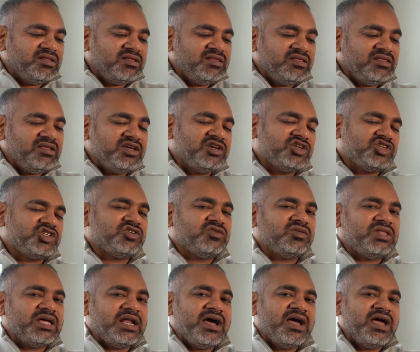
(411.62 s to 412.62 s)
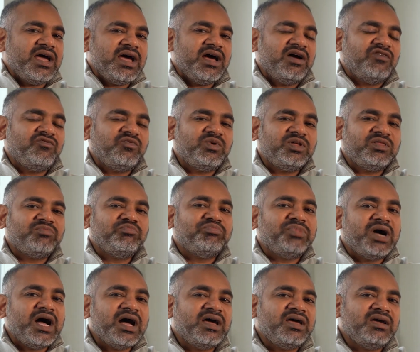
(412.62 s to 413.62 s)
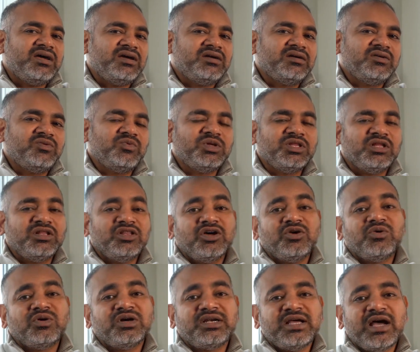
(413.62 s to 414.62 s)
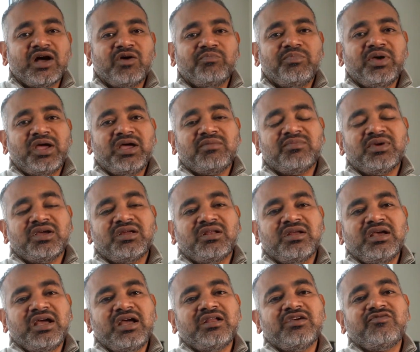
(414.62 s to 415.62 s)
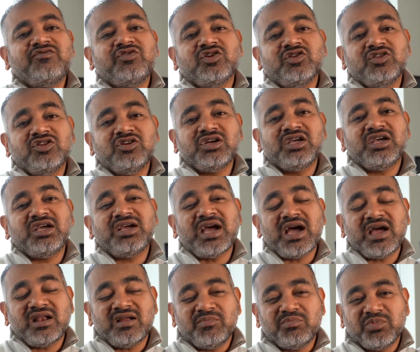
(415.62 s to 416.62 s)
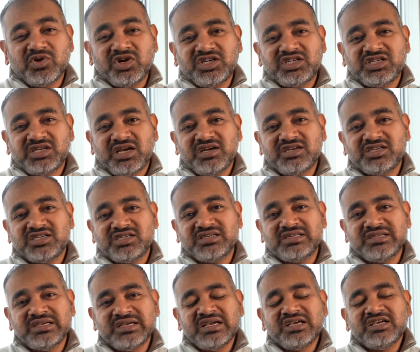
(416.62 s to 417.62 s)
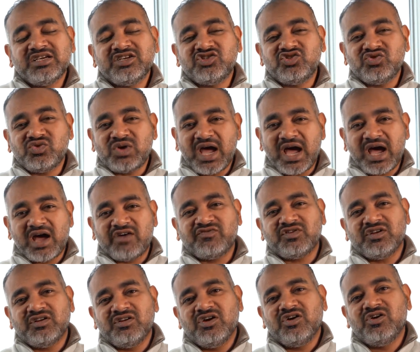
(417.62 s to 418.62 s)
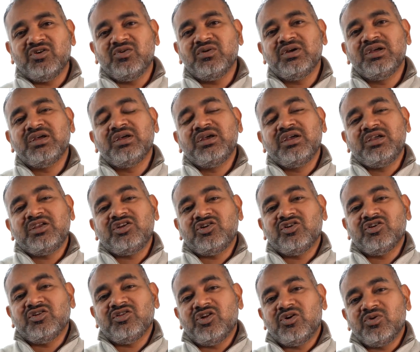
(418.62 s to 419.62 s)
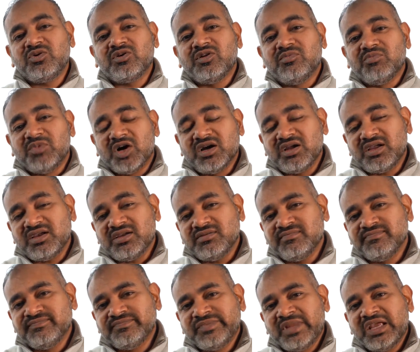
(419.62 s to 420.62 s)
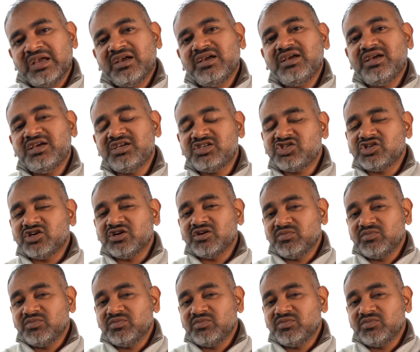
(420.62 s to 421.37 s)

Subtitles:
the issue that I have with buying with a lower down payment, and if you're looking at appreciation, is you have to know your local market. Is your